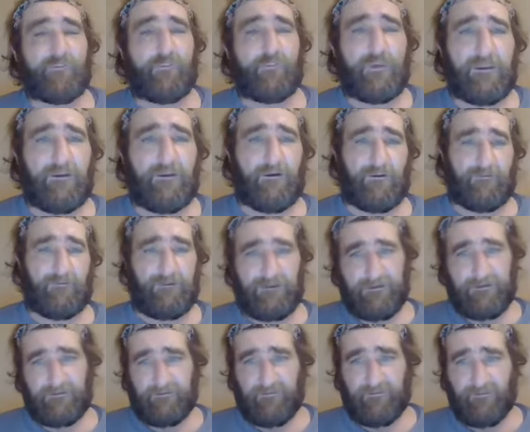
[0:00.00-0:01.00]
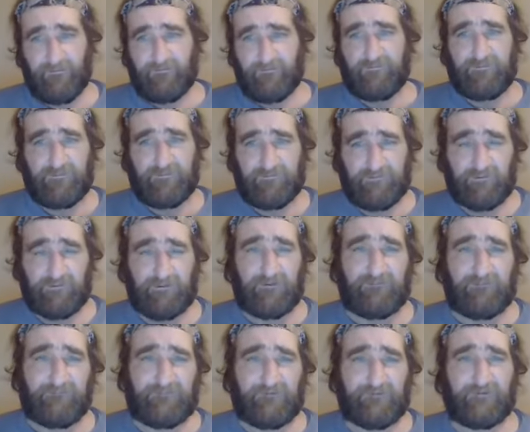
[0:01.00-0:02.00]
we already know to
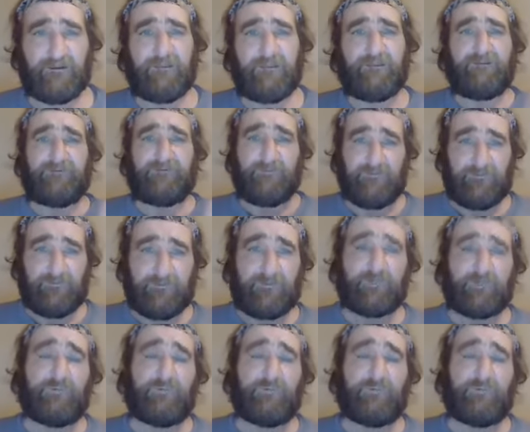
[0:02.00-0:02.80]
deliver to the new